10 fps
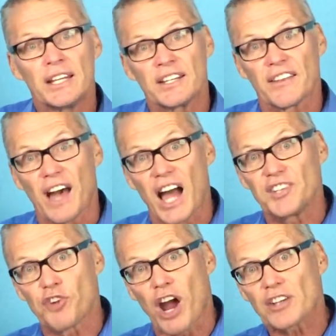Now, the
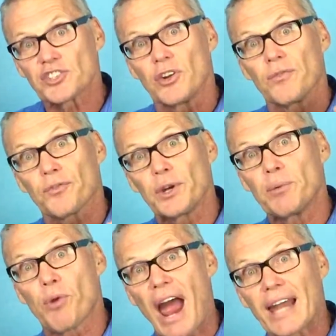hydroxyl free
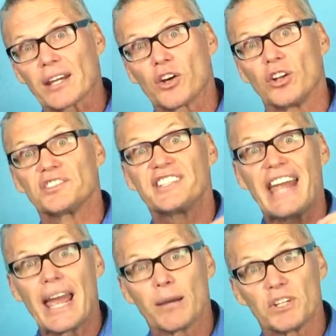radical
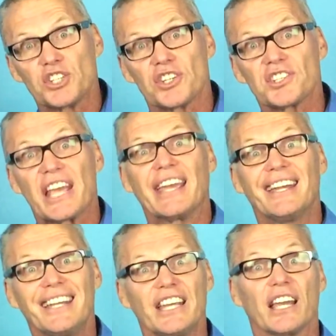damages
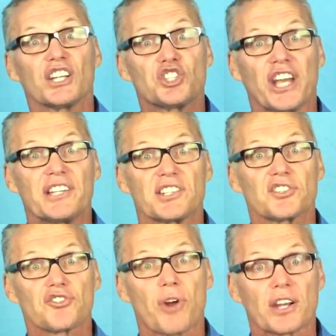any adjacent
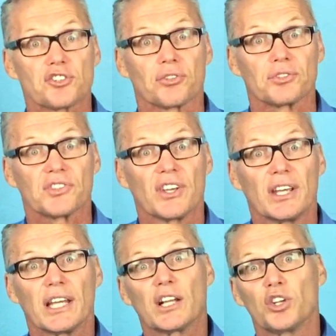structures,
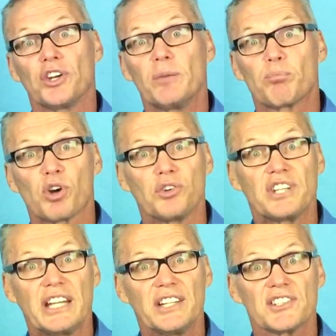including
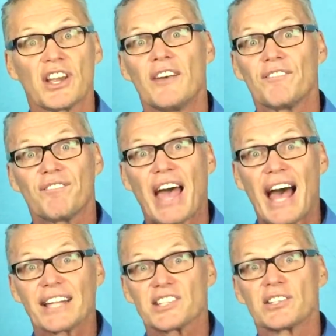proteins,
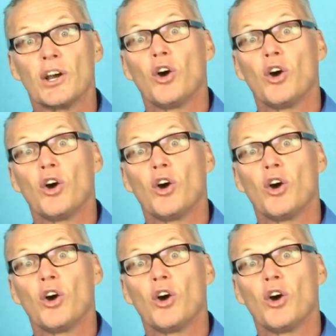fats,